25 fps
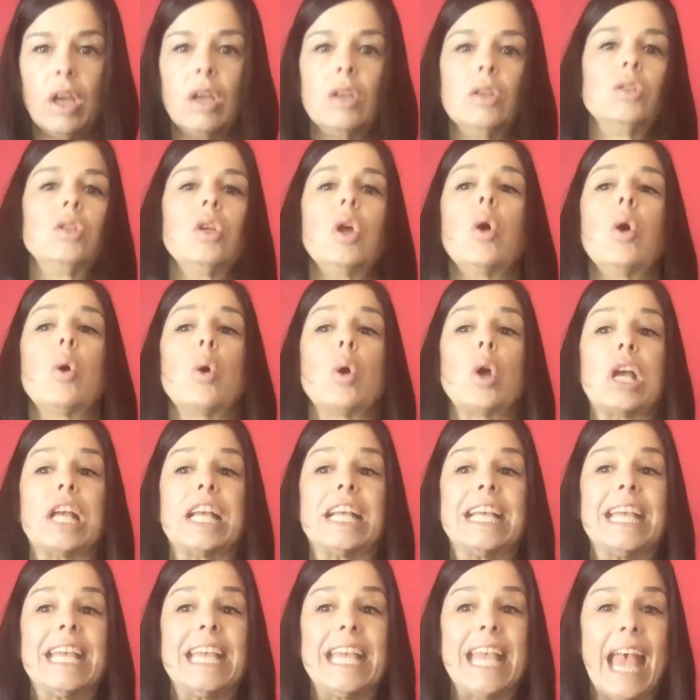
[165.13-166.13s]
So
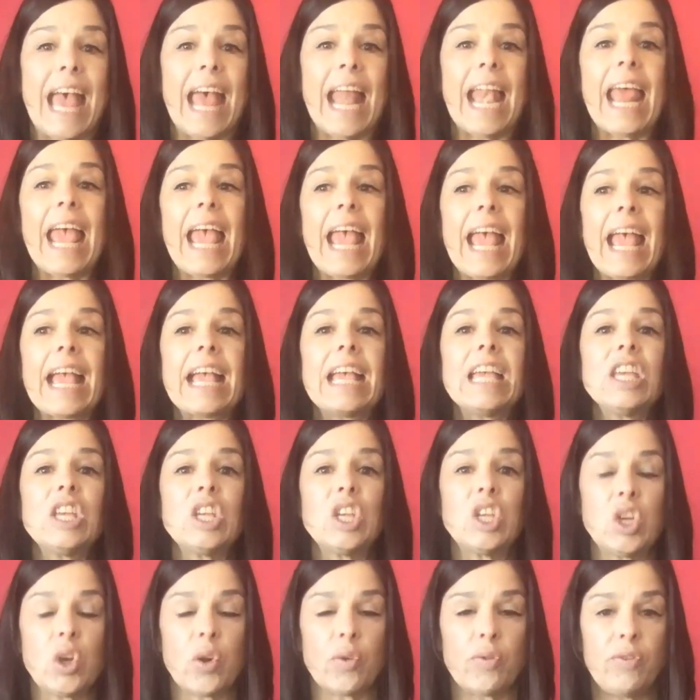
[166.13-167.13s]

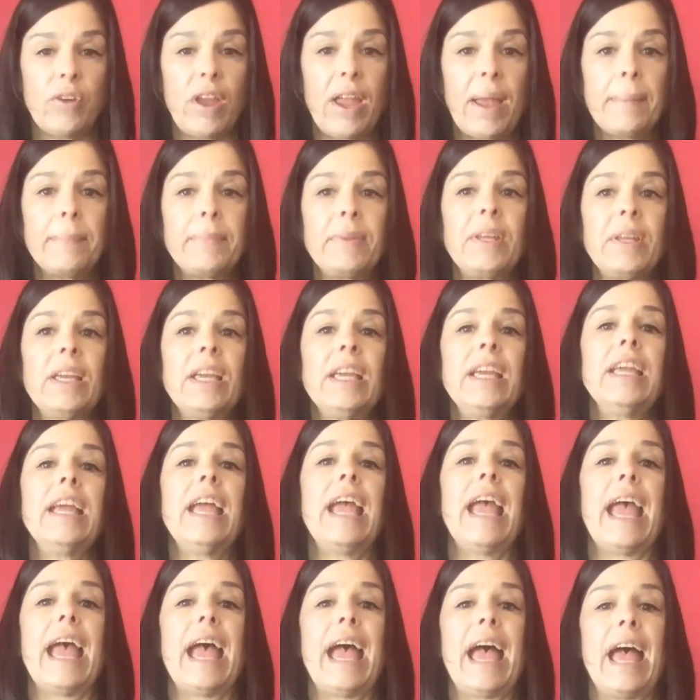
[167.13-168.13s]
getting your
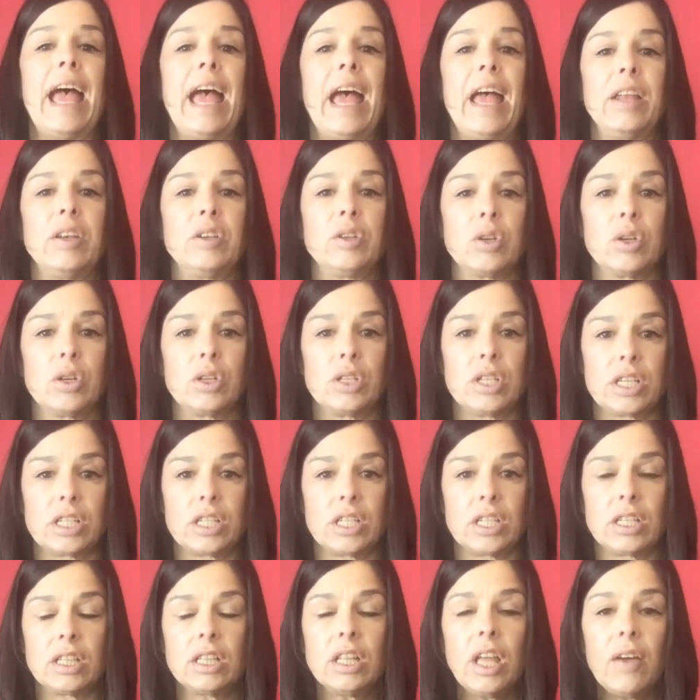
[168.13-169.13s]
family and your
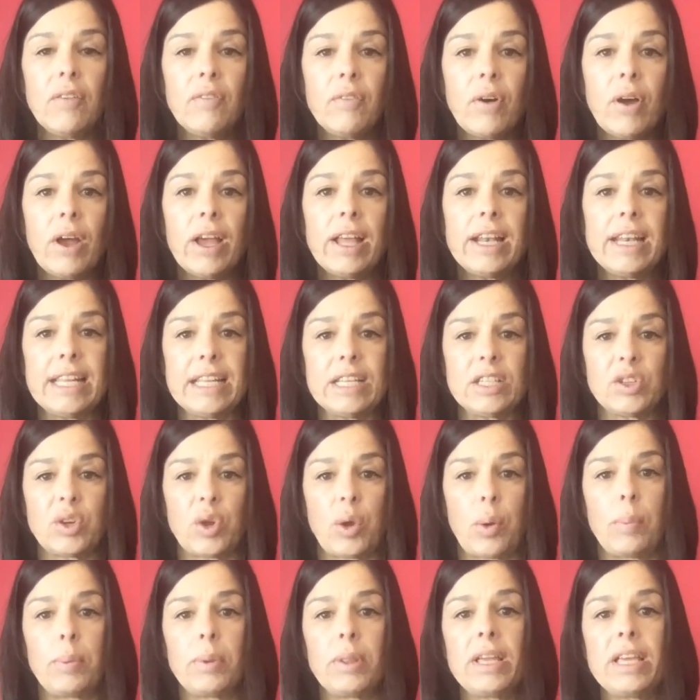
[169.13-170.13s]
addicted loved one
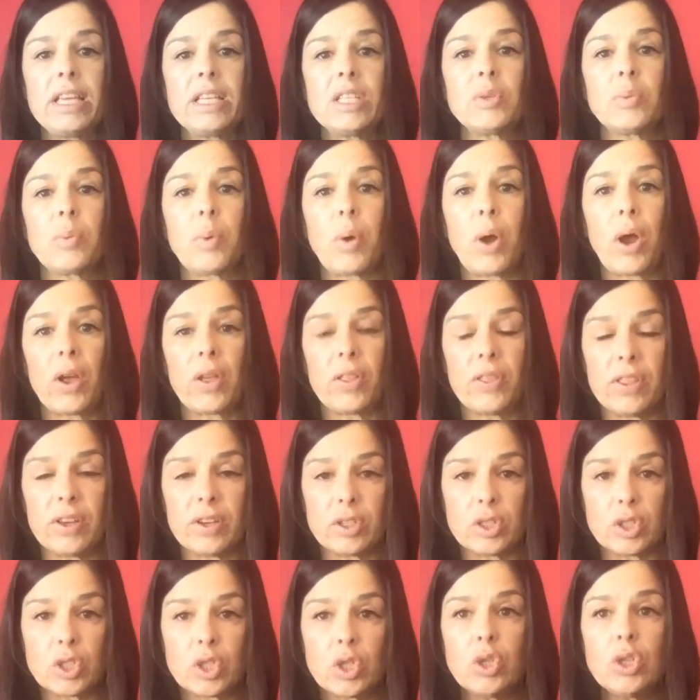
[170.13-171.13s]
into a place where
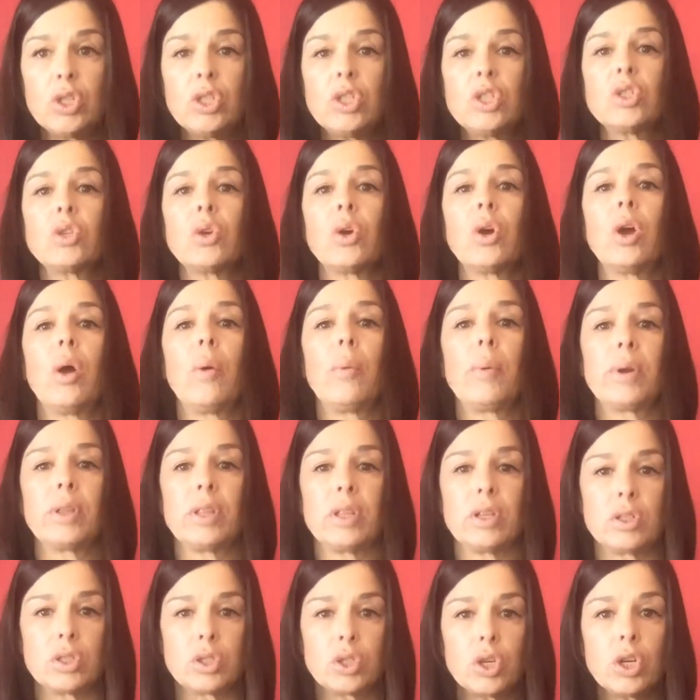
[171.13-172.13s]
there's good soil, where
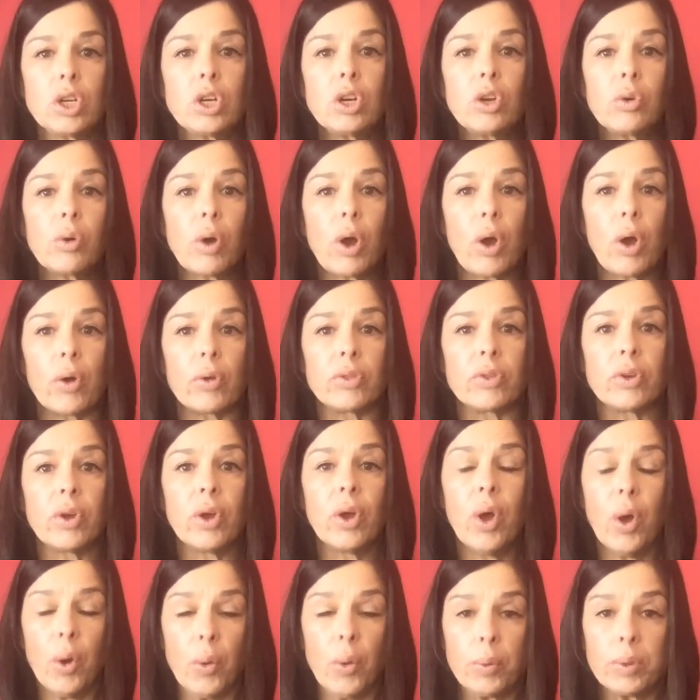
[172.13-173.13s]
there's good growth,
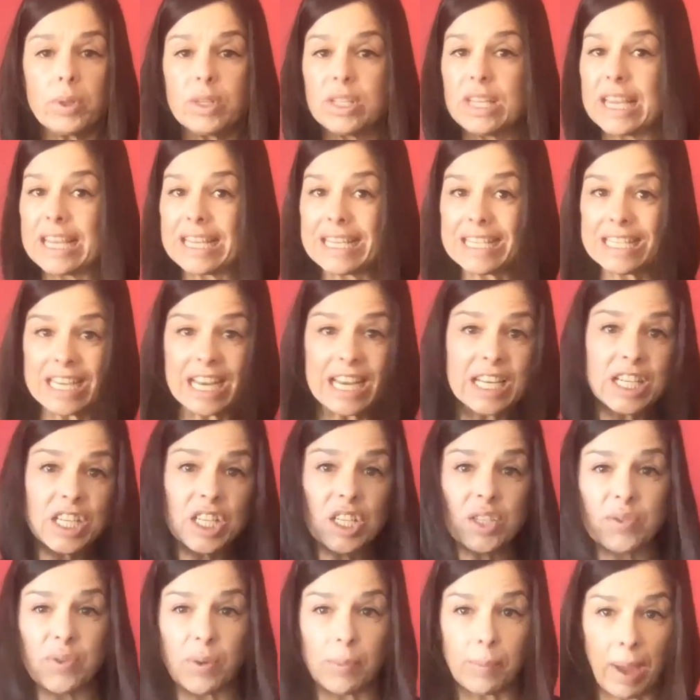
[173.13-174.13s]
will take
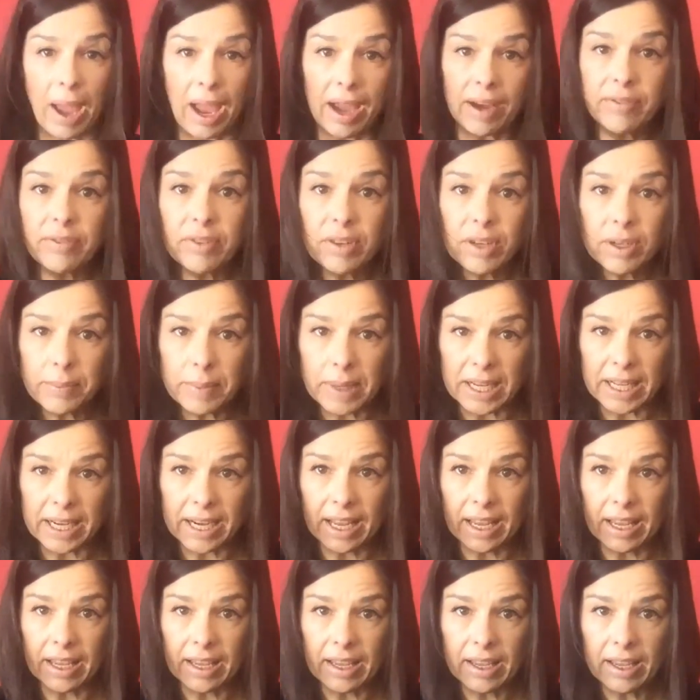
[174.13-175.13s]
changes from
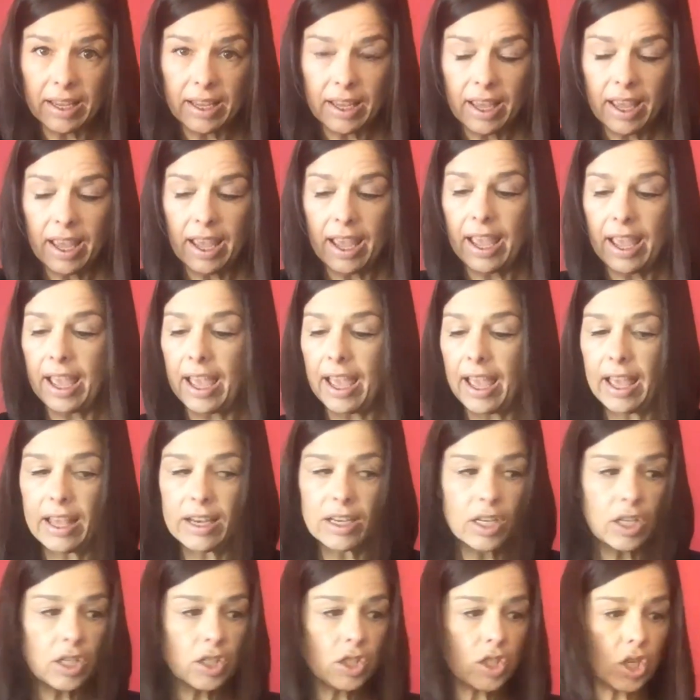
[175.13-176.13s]
everybody.
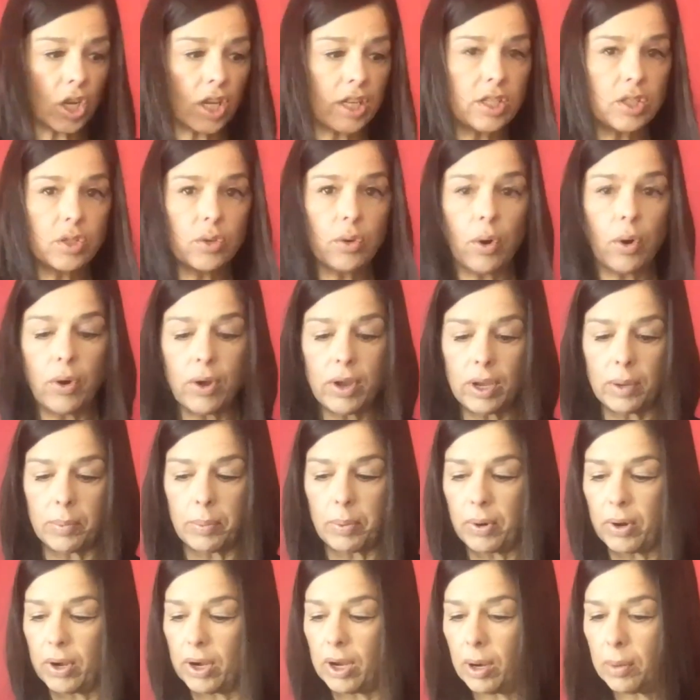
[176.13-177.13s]
And just growing a
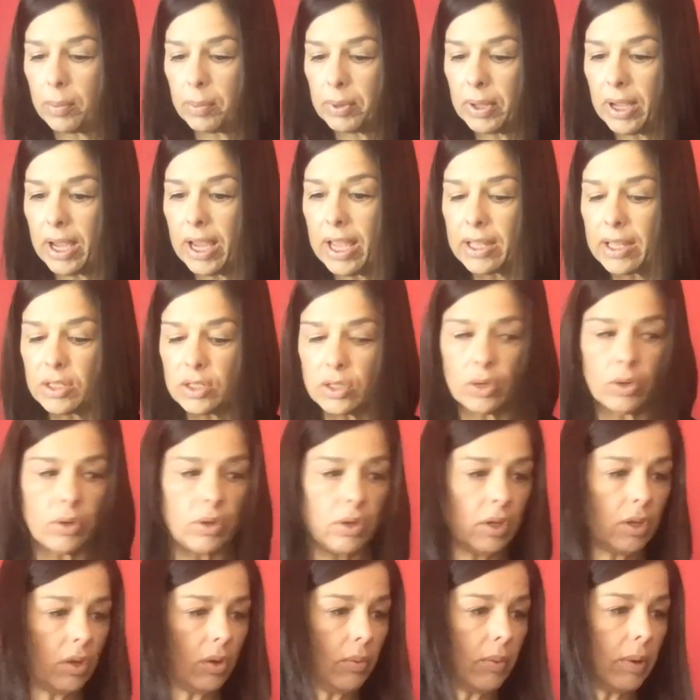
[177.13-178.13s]
prettier plant. So
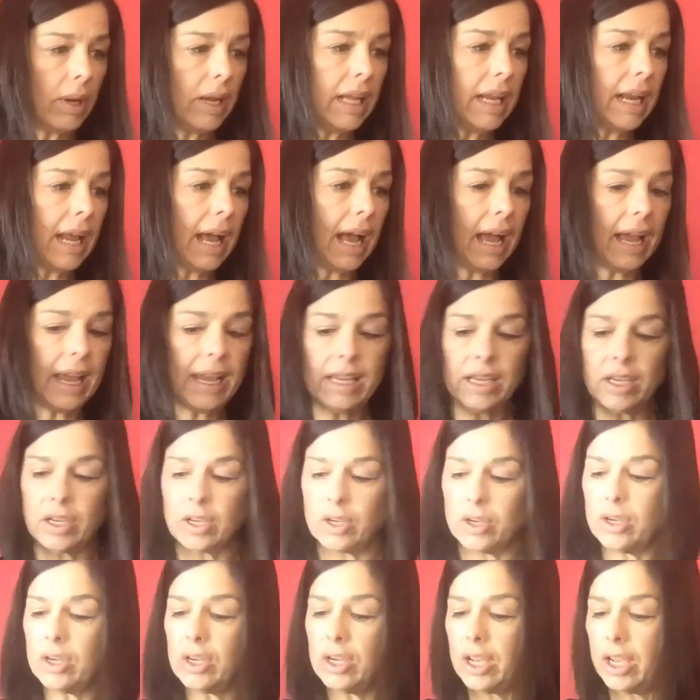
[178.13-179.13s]
you know what? I
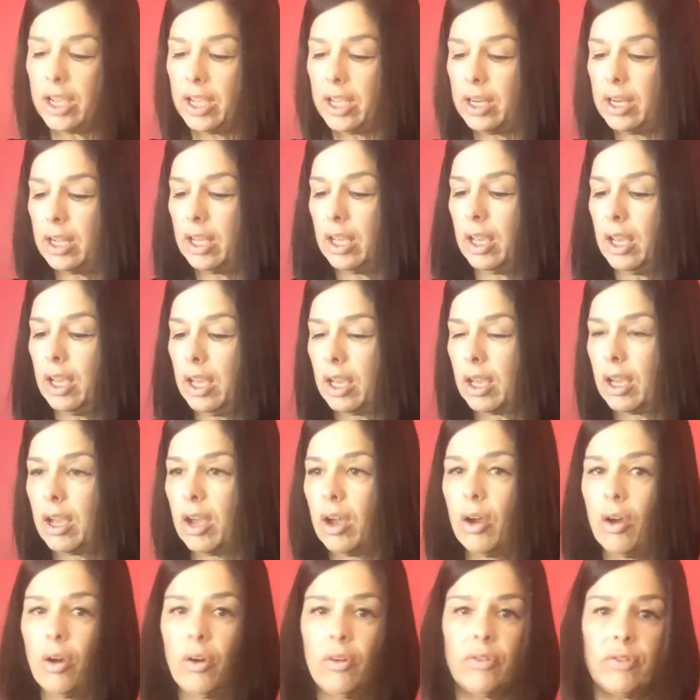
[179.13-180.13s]
could
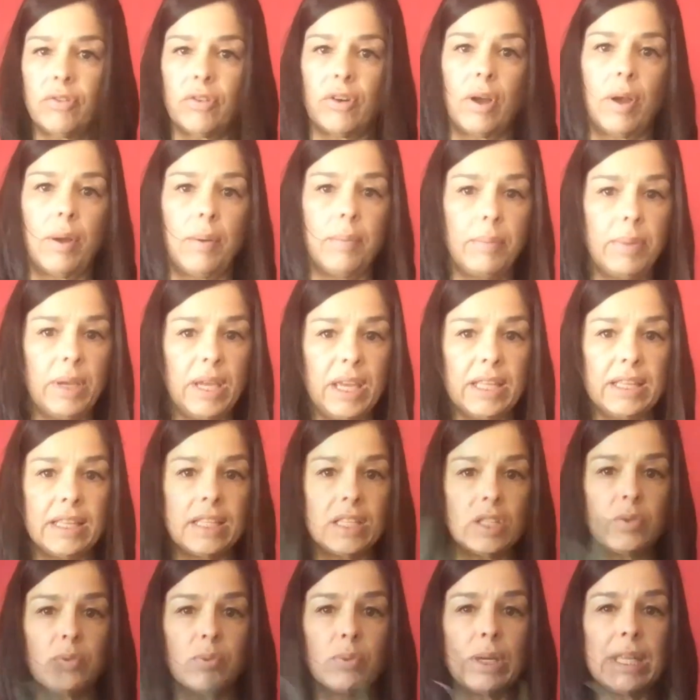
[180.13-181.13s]
go from being
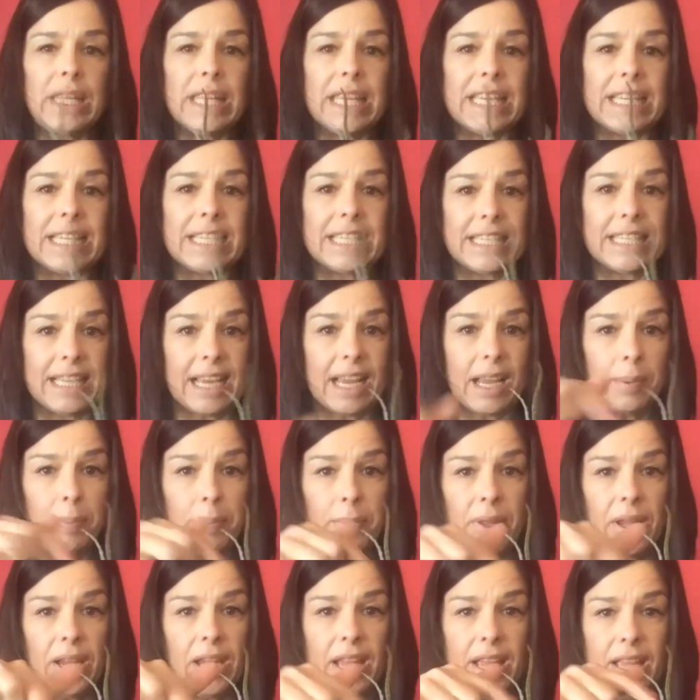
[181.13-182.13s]
this really sick
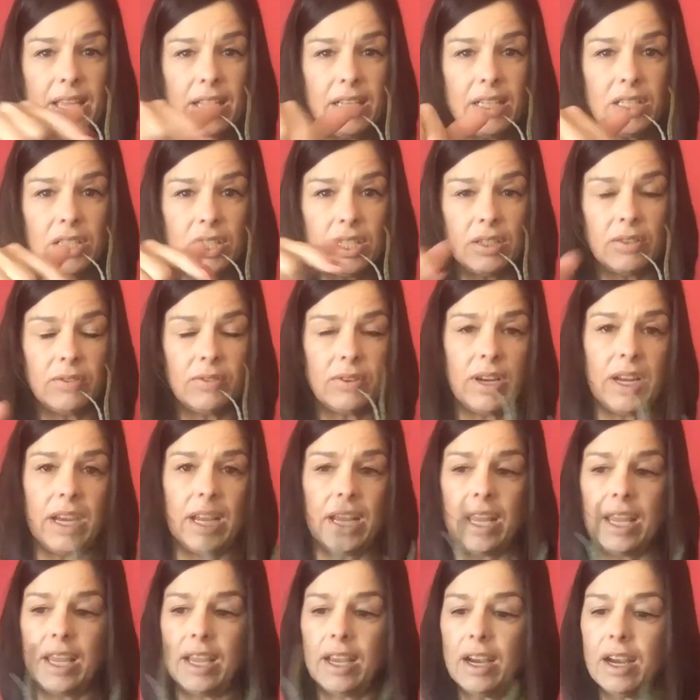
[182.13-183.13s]
plant
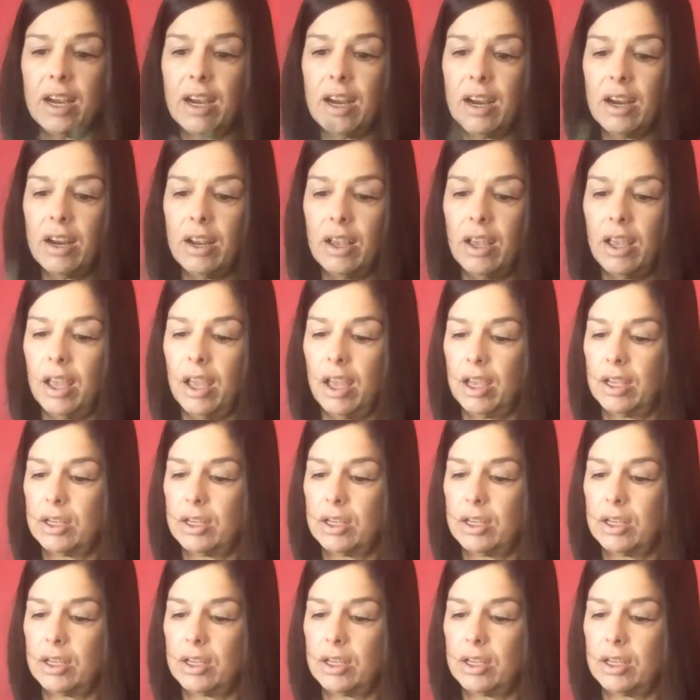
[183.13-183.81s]
right here